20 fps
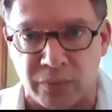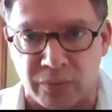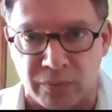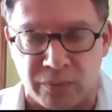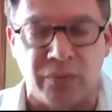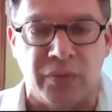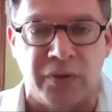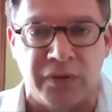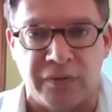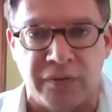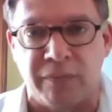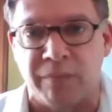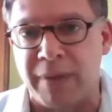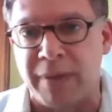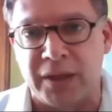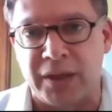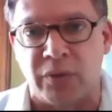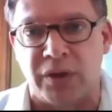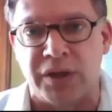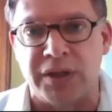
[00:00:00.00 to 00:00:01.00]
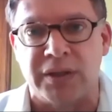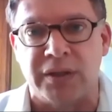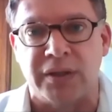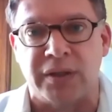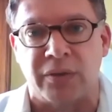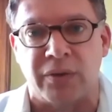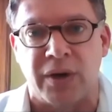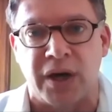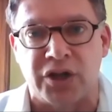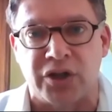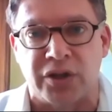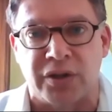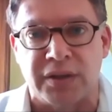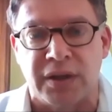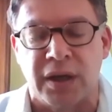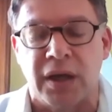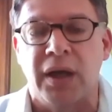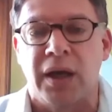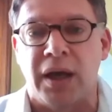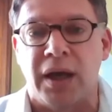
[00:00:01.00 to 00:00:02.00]
with bad quality interactions,
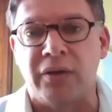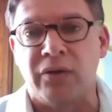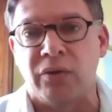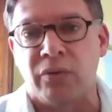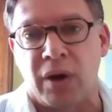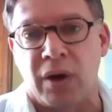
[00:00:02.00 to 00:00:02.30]
and the